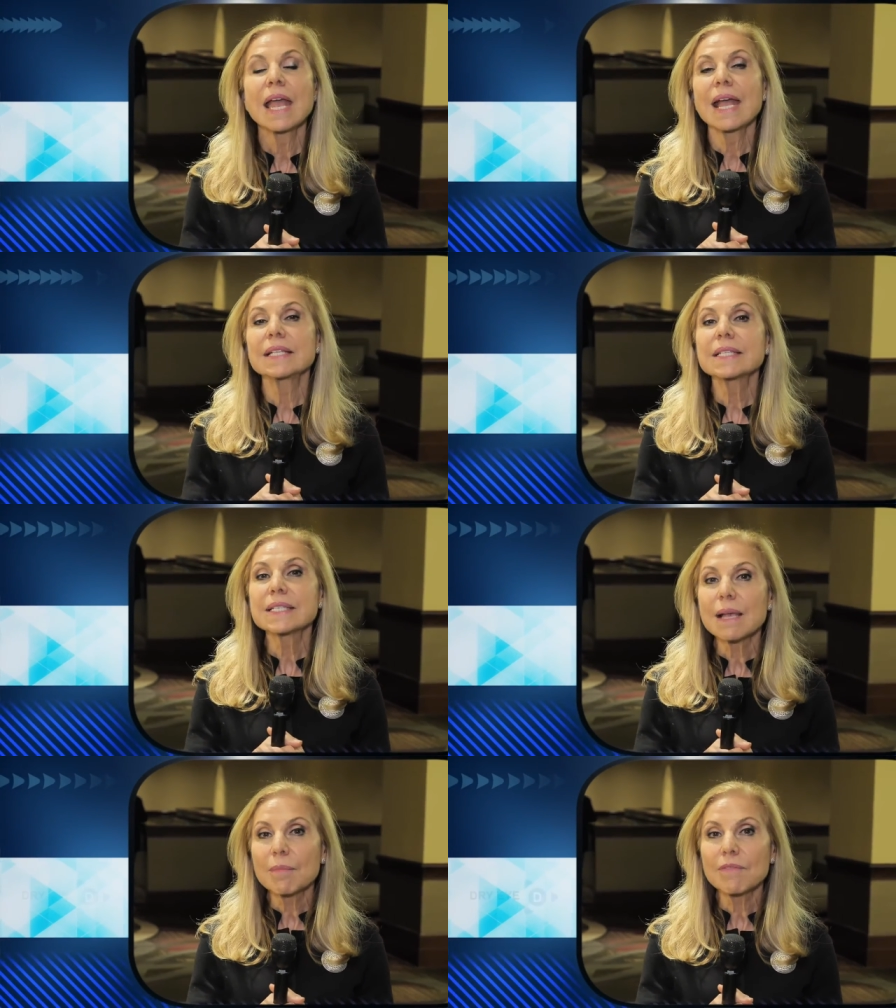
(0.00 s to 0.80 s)
And
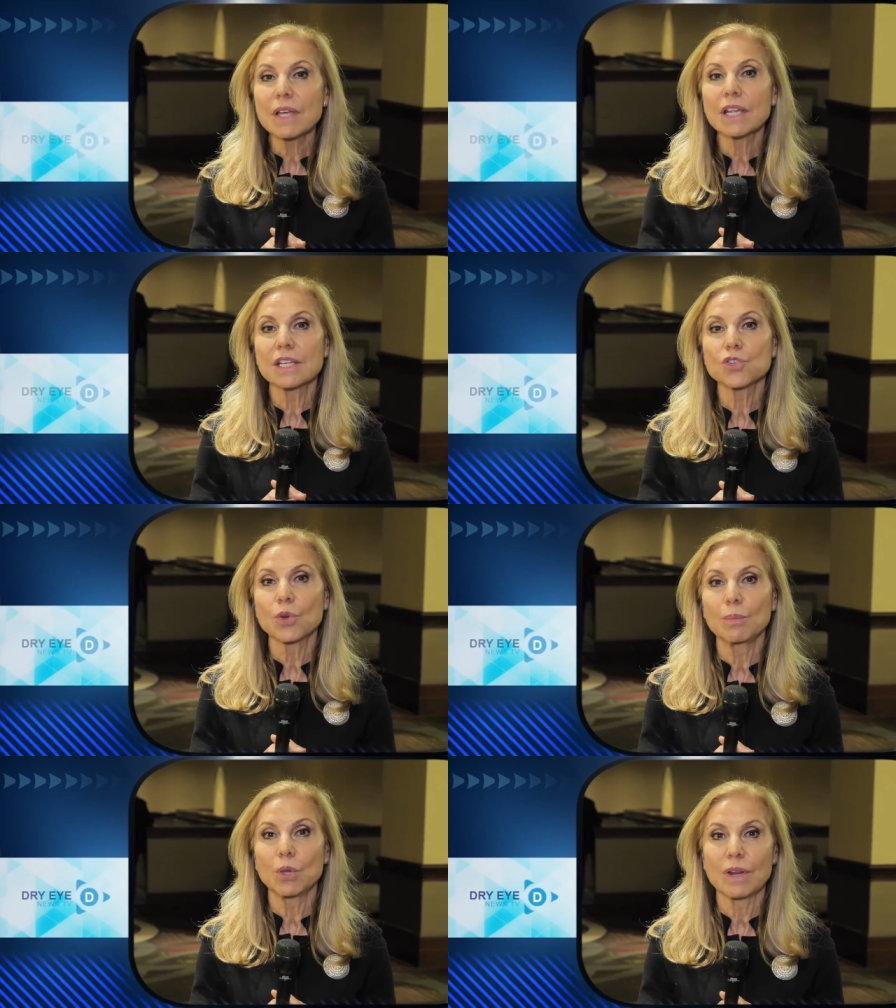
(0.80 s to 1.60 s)
some of the
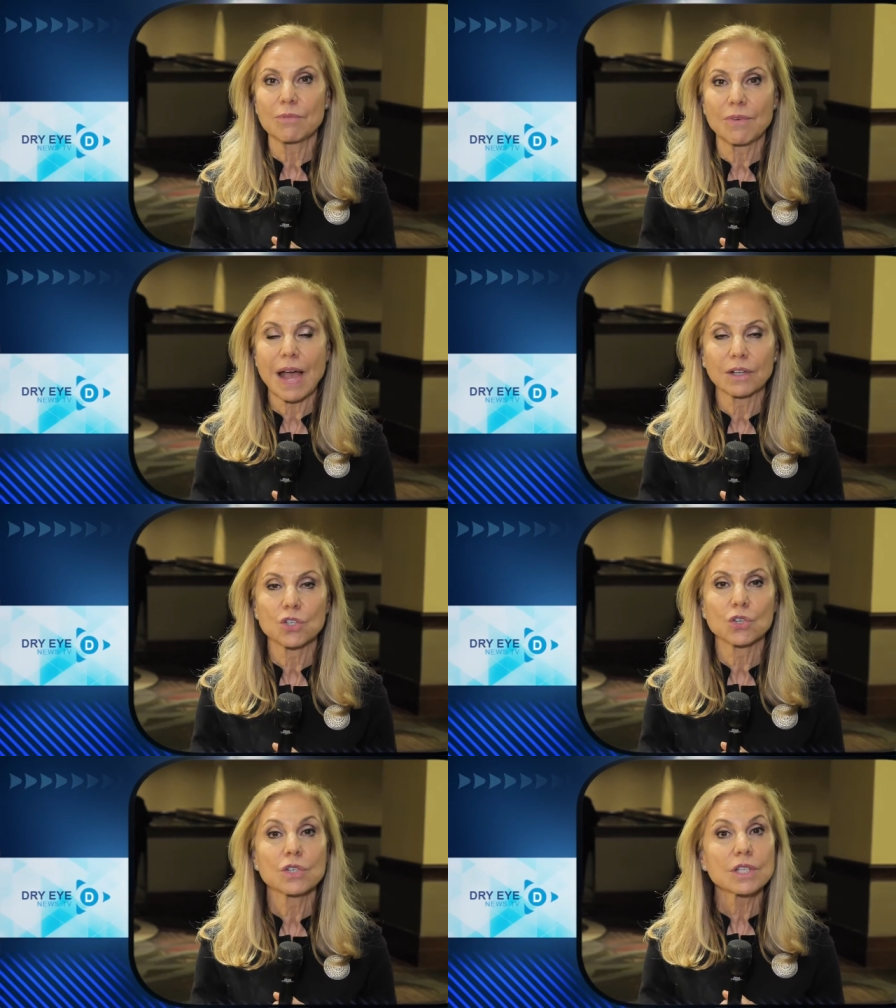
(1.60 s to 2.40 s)
contributing
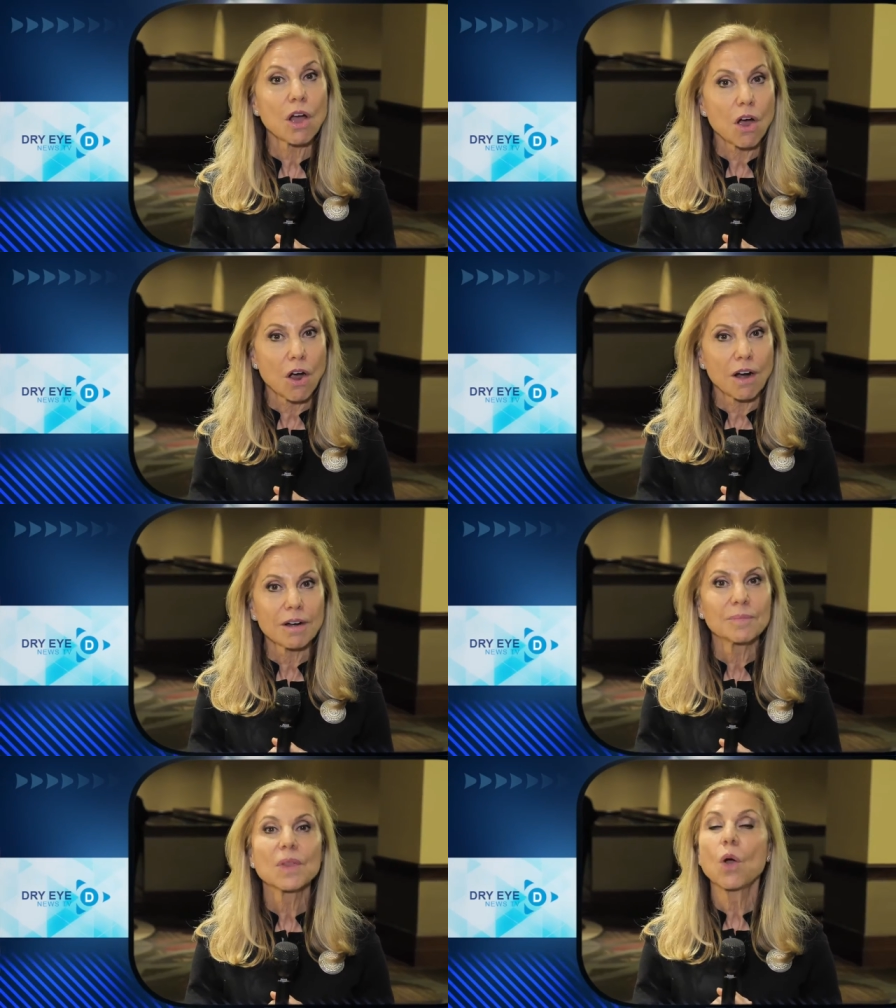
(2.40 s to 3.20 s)
factors
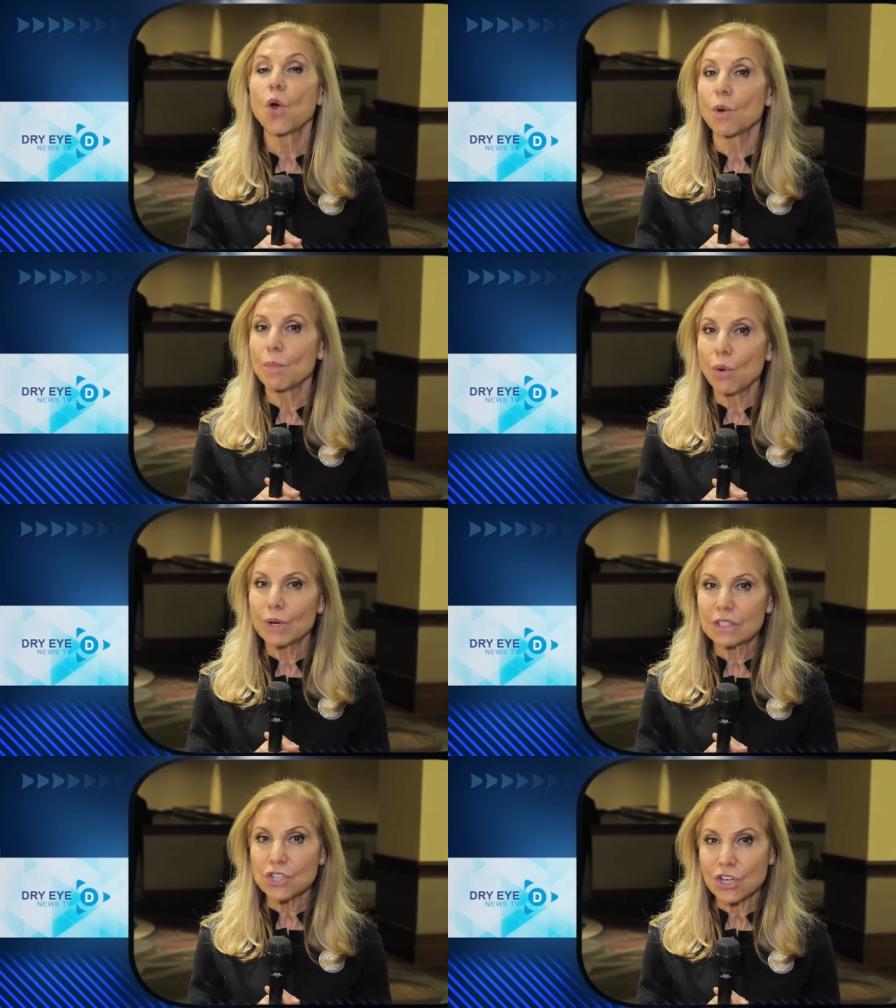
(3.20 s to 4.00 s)
are
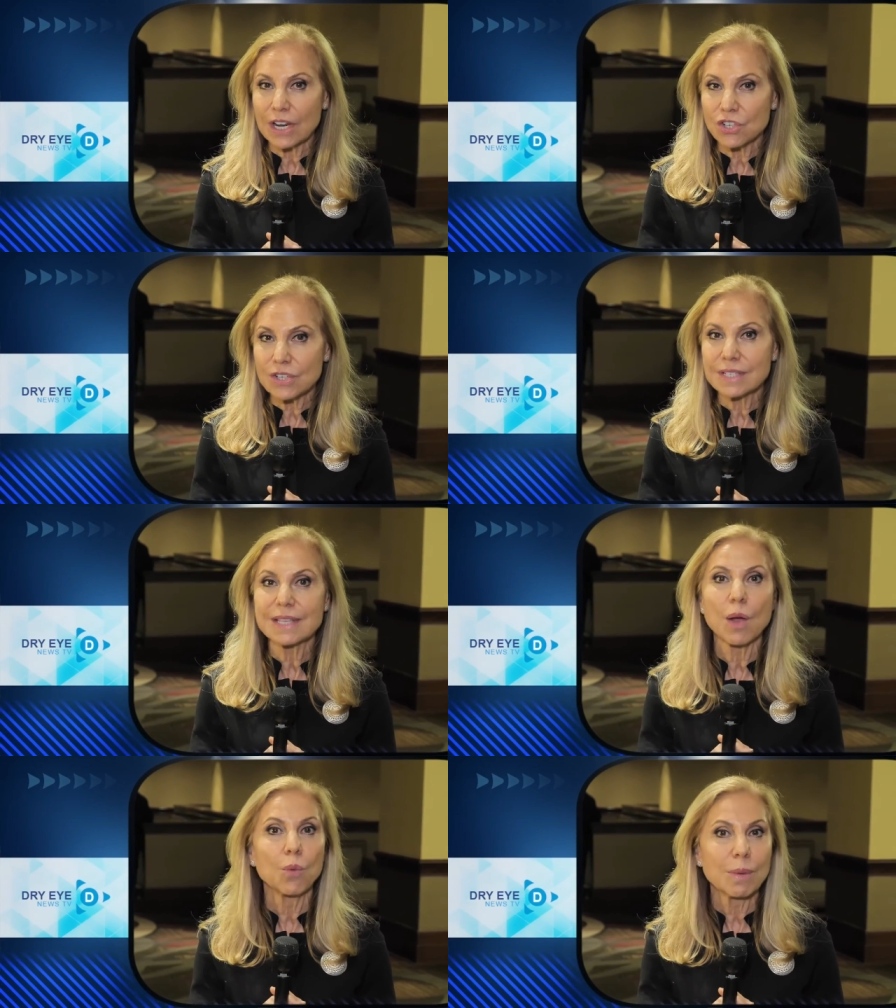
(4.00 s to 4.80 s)
hormonal changes
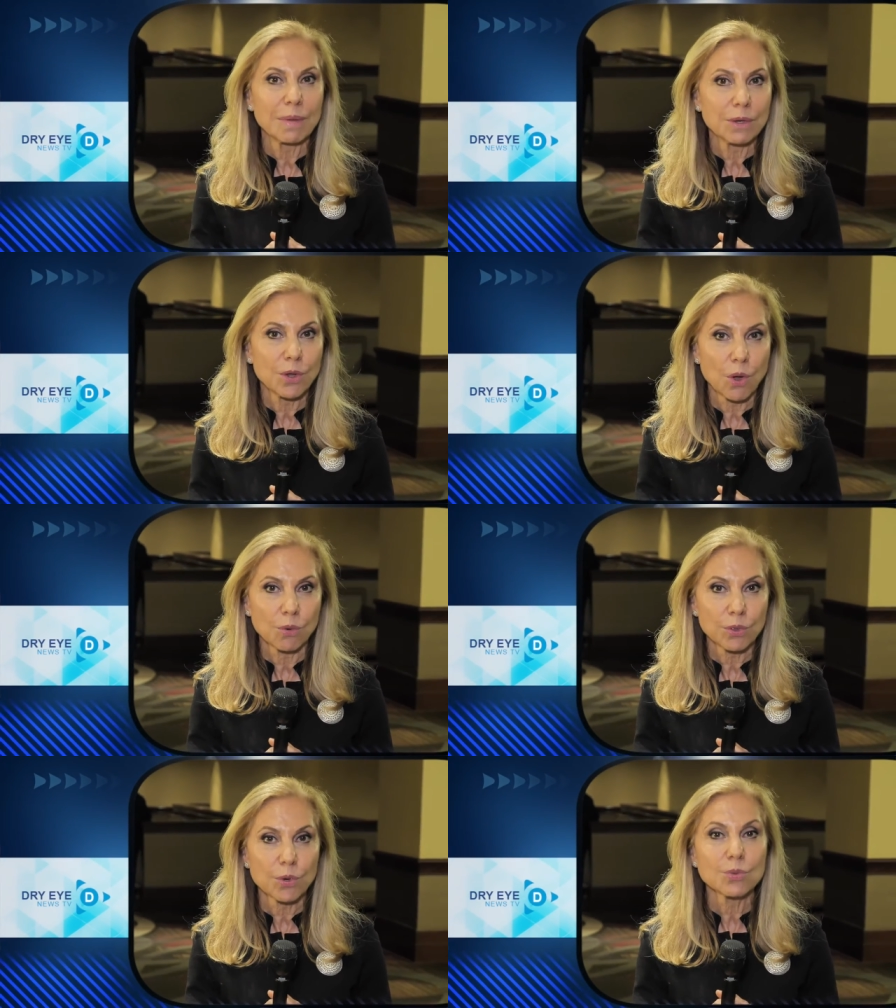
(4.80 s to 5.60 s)
that women
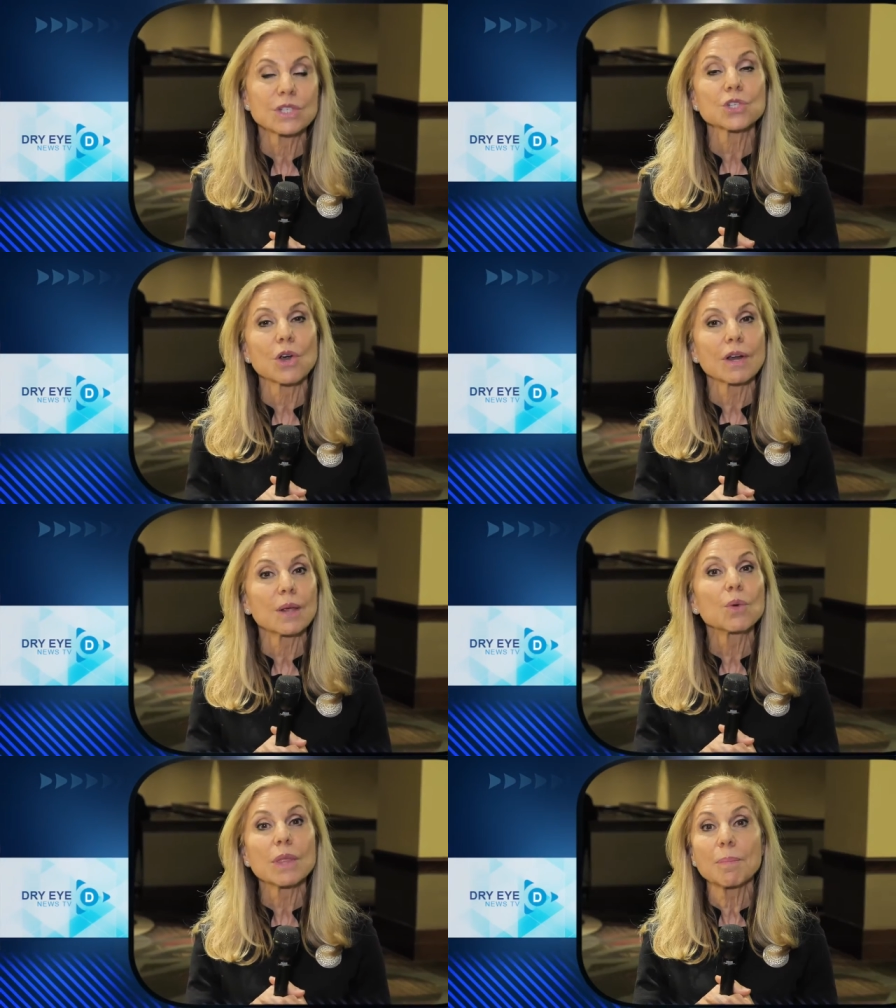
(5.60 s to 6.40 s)
go through,
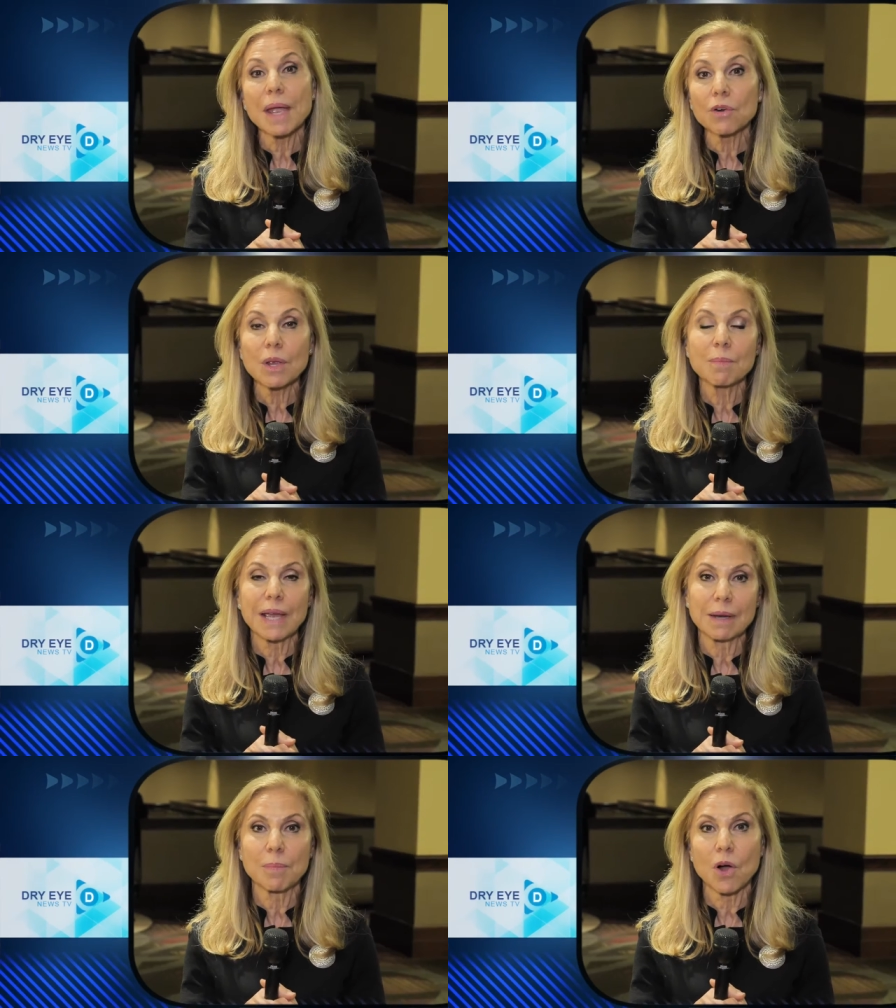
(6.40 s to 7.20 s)
starting with a
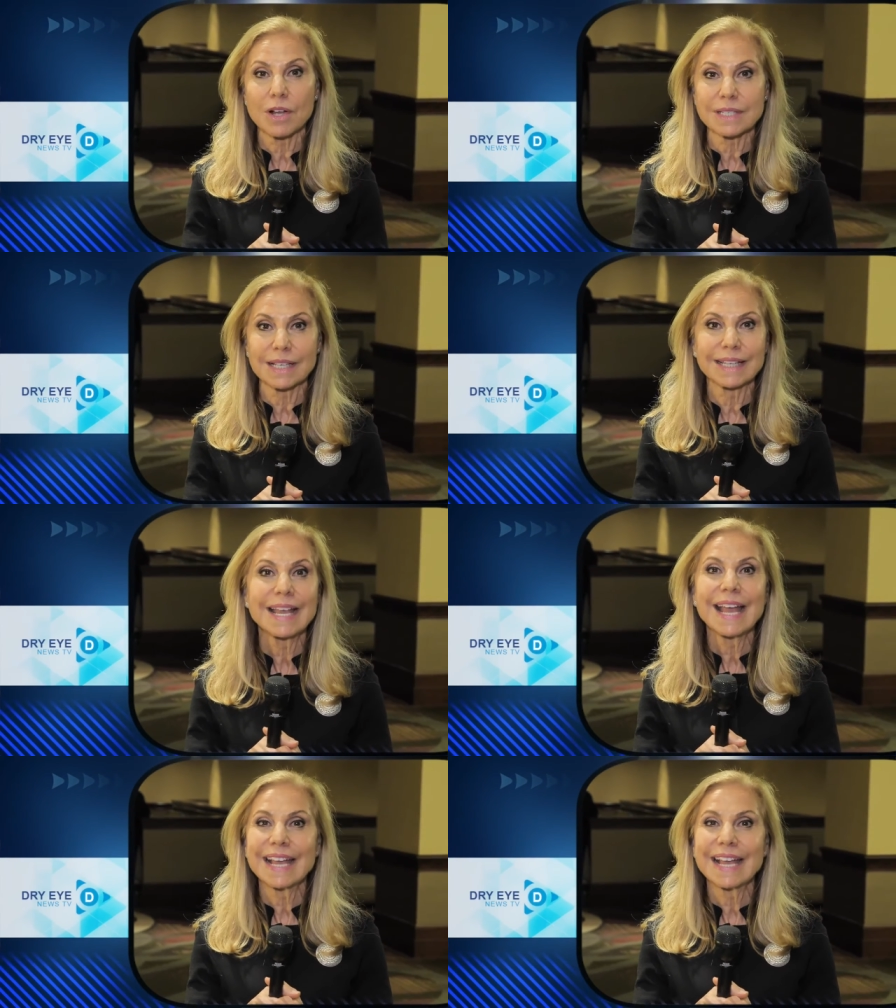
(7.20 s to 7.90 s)
perimenopausal